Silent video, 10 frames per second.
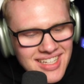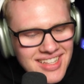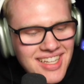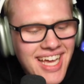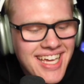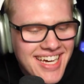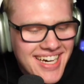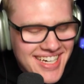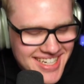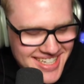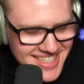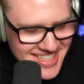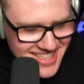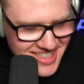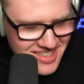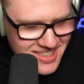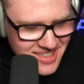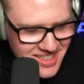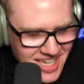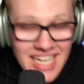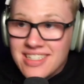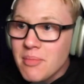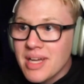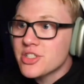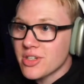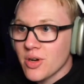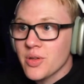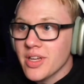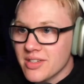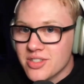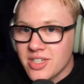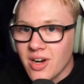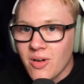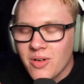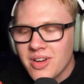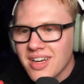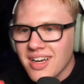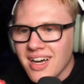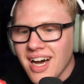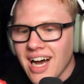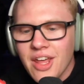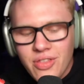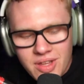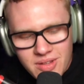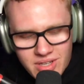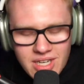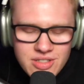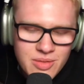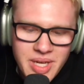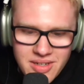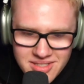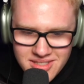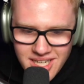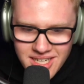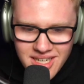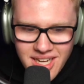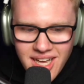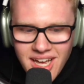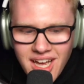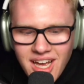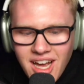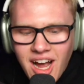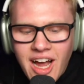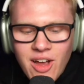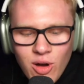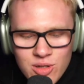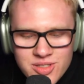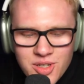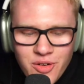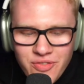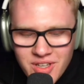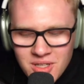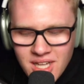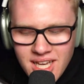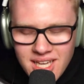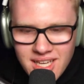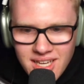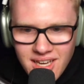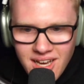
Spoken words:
Like, as I mentioned earlier in the show, I think the videos you make are sick. I also feel like